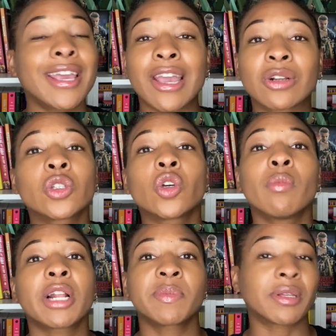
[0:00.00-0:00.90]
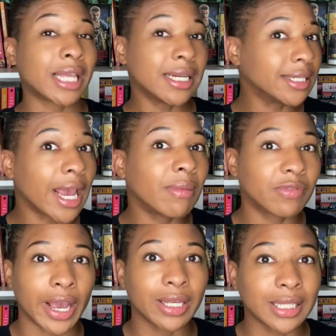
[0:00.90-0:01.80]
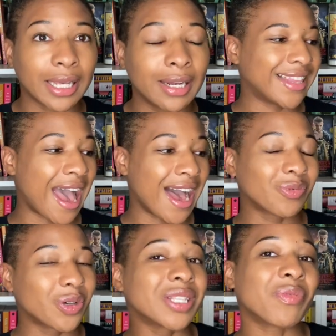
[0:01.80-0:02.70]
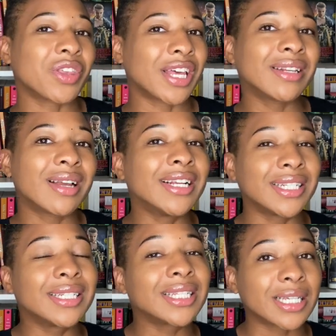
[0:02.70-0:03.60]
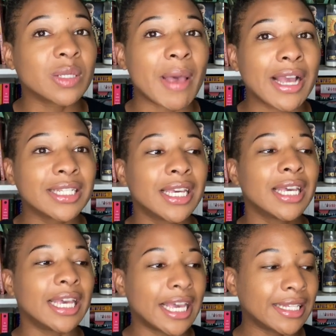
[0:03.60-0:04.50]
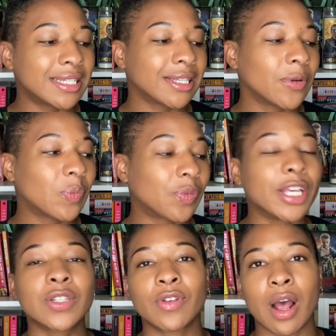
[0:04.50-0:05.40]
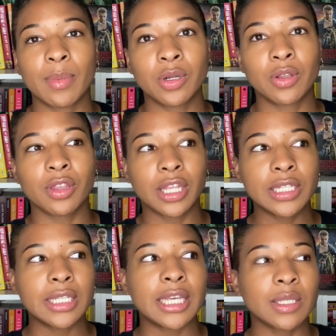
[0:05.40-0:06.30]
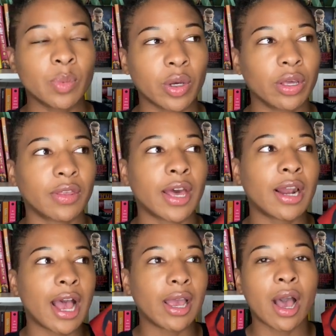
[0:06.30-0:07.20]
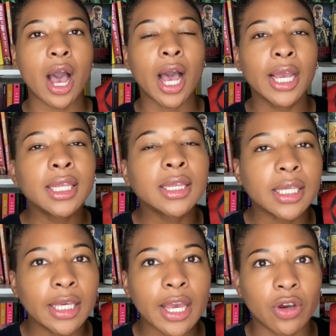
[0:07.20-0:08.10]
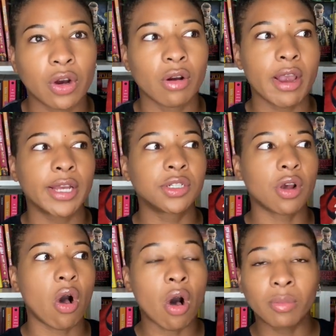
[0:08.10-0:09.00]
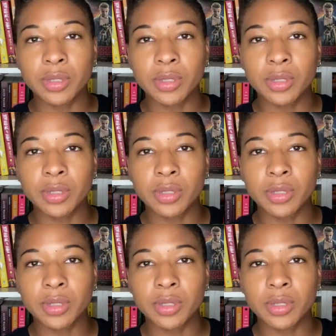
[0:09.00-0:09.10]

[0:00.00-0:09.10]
cared so much about that damn violin. That was something that I didn't expect. It is phenomenal. This is a book that I highly encourage all